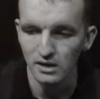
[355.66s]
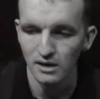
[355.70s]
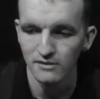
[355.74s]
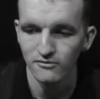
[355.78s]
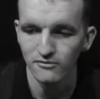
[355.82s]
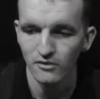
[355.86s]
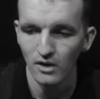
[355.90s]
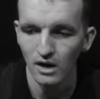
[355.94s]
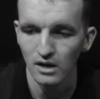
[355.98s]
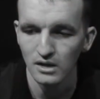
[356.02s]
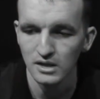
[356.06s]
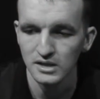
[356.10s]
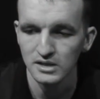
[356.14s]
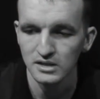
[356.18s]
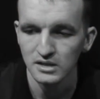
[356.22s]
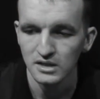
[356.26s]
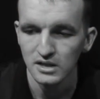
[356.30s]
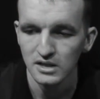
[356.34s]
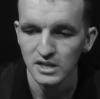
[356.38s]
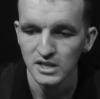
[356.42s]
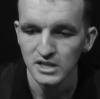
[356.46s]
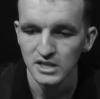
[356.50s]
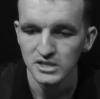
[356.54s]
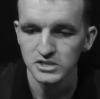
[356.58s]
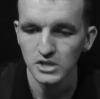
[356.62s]
our fallen,
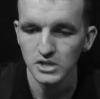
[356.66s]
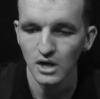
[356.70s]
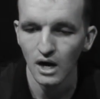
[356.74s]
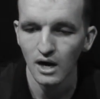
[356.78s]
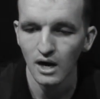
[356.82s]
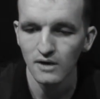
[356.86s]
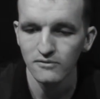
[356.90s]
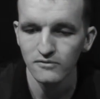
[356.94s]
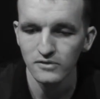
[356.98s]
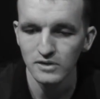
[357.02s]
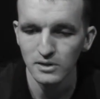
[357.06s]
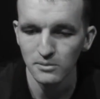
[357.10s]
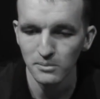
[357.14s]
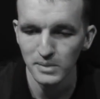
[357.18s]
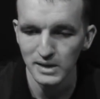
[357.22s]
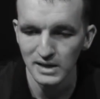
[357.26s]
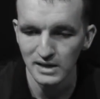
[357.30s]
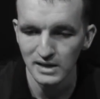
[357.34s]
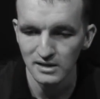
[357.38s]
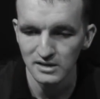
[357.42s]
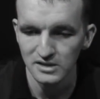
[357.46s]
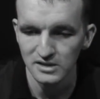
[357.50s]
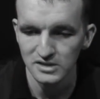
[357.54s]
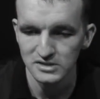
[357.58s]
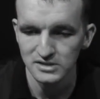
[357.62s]
to offer the
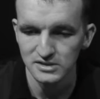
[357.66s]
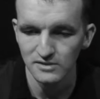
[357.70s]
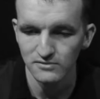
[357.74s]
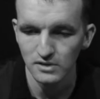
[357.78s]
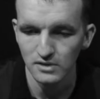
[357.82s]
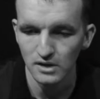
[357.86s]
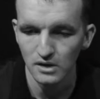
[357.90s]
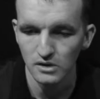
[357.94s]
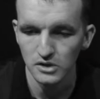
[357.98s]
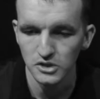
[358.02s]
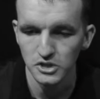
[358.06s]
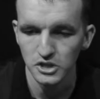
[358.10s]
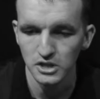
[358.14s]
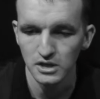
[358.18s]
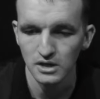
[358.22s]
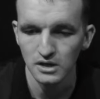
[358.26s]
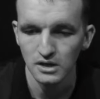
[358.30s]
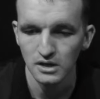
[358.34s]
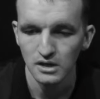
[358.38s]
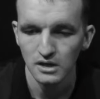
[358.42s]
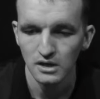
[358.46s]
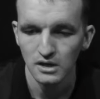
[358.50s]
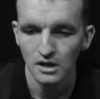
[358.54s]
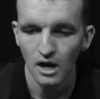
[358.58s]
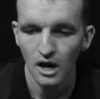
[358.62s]
beginnings of closure
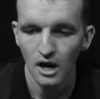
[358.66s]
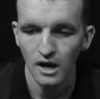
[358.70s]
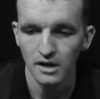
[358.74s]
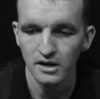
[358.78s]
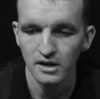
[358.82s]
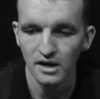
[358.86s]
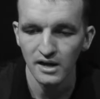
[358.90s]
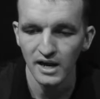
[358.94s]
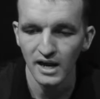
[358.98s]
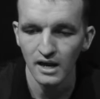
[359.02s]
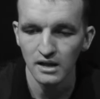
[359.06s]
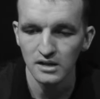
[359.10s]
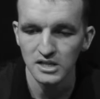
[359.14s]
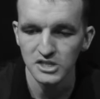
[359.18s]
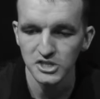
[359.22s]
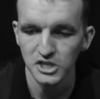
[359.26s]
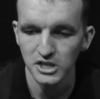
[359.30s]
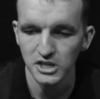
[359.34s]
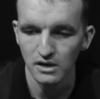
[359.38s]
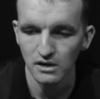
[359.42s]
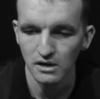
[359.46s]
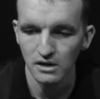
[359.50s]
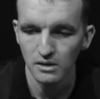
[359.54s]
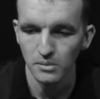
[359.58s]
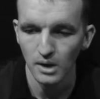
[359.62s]
on our hellish
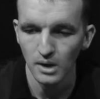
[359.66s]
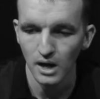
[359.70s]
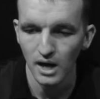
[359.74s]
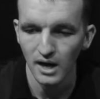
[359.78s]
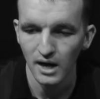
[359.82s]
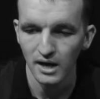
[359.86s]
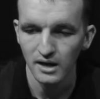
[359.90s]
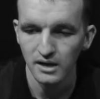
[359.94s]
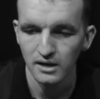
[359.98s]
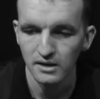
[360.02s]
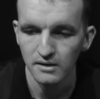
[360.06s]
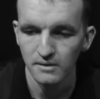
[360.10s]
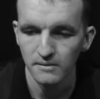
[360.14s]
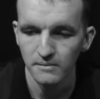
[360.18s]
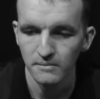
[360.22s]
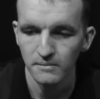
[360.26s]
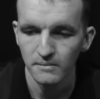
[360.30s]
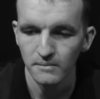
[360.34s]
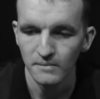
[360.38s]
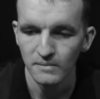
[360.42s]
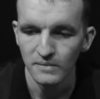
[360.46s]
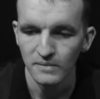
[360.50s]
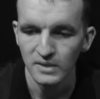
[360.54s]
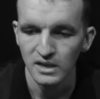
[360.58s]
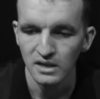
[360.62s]
year abroad.
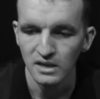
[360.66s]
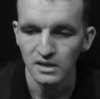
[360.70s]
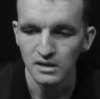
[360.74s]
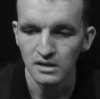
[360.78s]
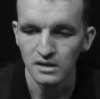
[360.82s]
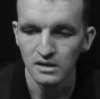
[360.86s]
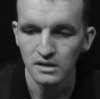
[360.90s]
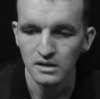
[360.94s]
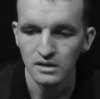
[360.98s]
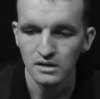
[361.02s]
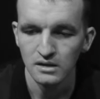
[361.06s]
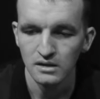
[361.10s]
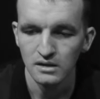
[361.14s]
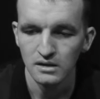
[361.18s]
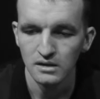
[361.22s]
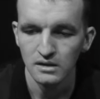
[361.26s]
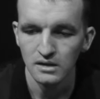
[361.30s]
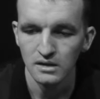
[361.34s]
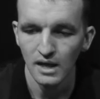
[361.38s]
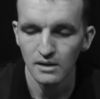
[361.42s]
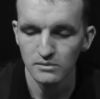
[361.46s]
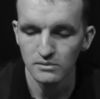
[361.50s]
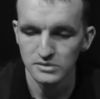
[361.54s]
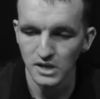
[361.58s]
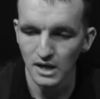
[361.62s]

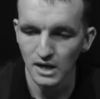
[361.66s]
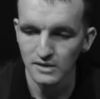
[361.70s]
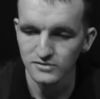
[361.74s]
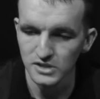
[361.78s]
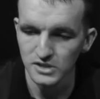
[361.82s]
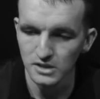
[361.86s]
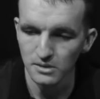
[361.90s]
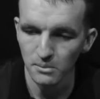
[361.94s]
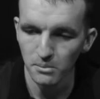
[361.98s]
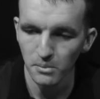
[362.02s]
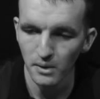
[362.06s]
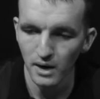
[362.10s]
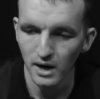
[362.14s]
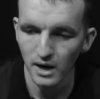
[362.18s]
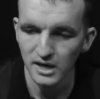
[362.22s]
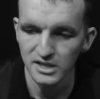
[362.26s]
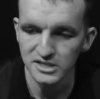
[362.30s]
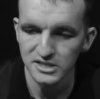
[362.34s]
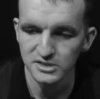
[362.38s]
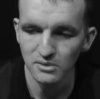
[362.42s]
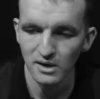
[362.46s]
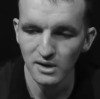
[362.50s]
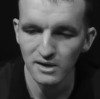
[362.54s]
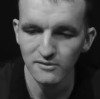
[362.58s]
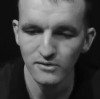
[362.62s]
It was off to the bars
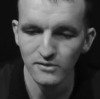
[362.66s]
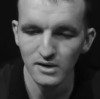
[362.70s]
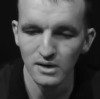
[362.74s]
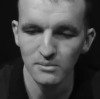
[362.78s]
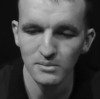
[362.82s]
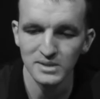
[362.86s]
where I found